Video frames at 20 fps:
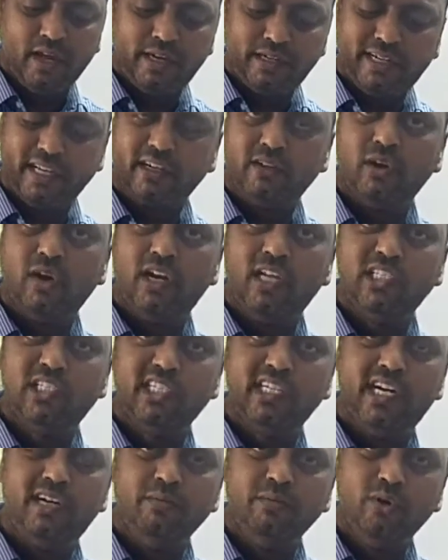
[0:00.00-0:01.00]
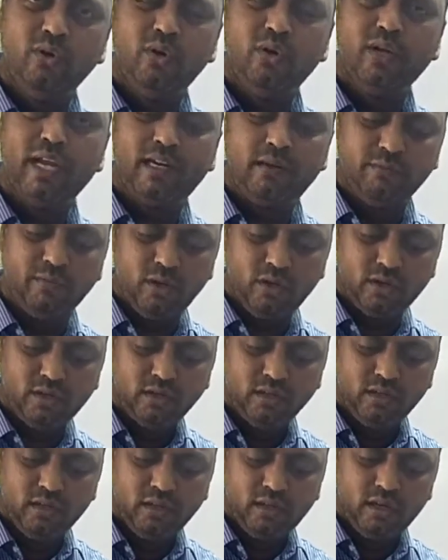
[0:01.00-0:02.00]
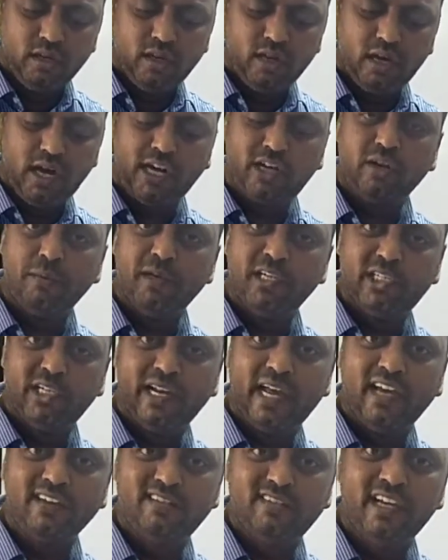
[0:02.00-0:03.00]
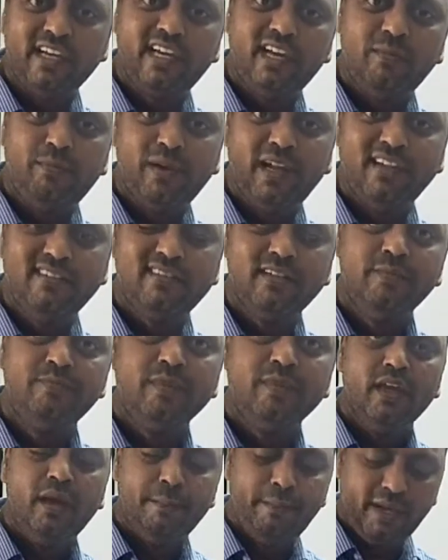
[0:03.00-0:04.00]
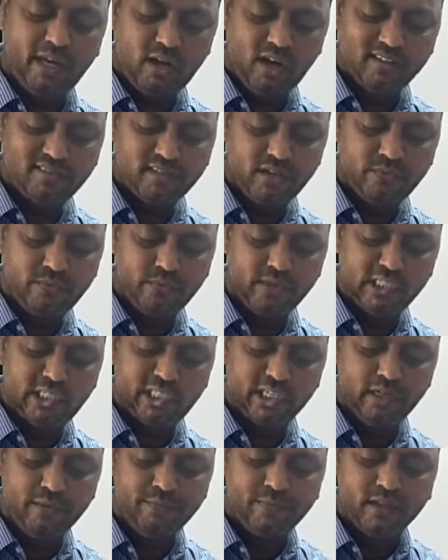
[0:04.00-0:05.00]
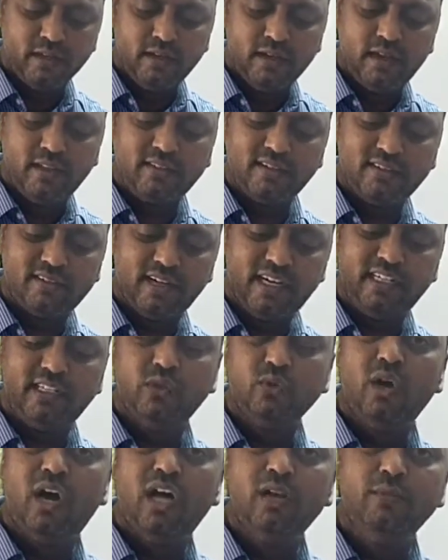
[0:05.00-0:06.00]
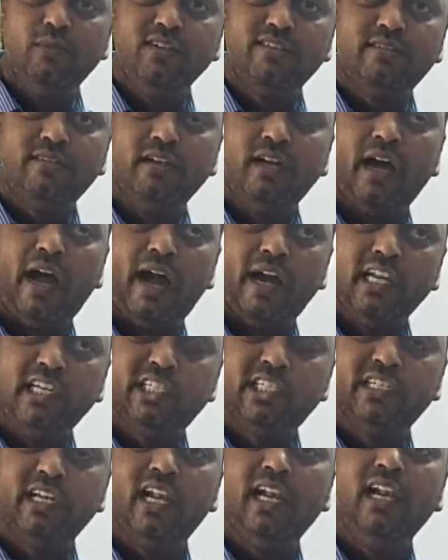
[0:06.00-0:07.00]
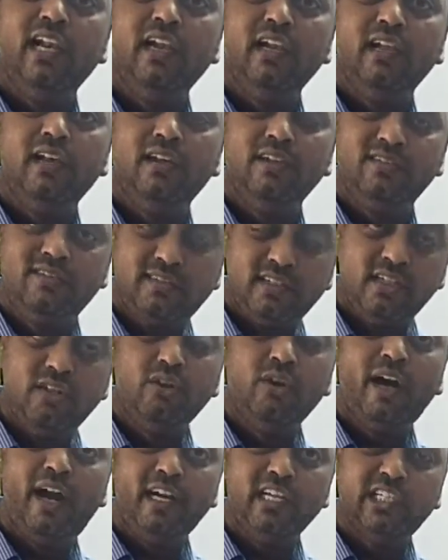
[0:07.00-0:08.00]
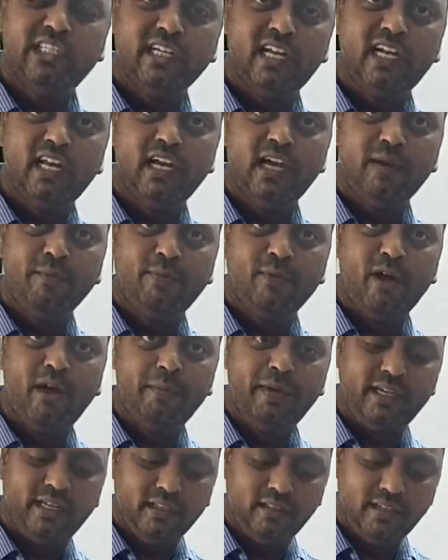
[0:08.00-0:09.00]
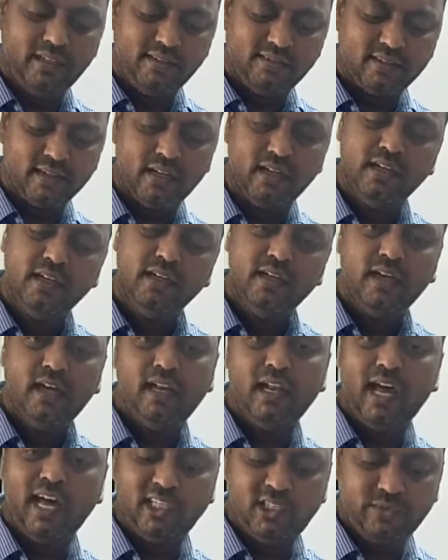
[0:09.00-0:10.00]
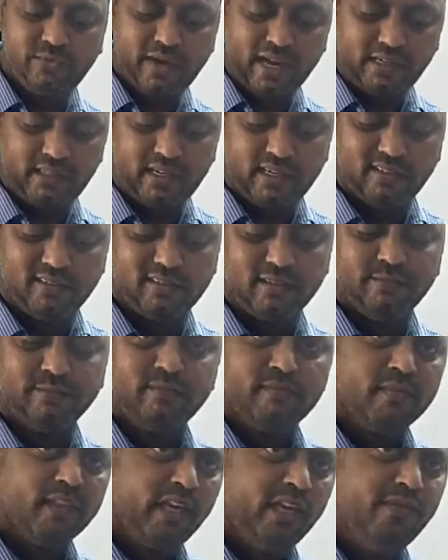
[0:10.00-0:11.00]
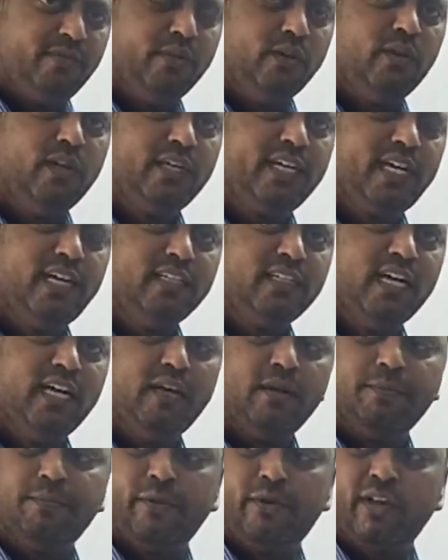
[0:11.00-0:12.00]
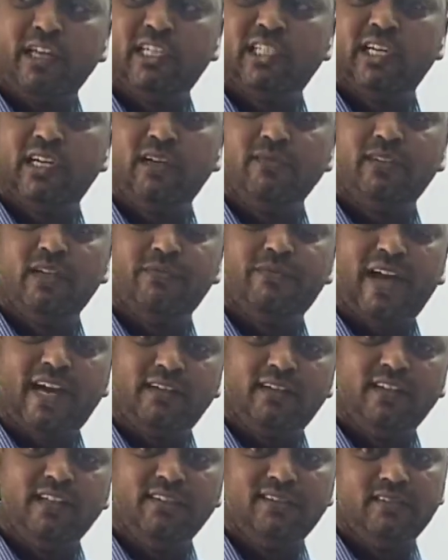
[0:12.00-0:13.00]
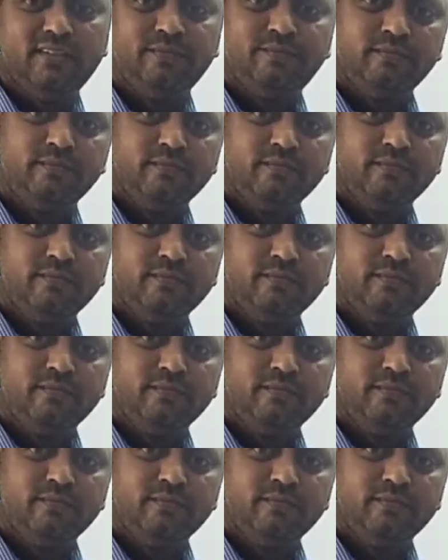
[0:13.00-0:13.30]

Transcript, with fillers: technology and more and more automation has taken place because of which uh, this led to almost uh, additional uh, zero additional employment in these large factories. If you look at the production of the factories,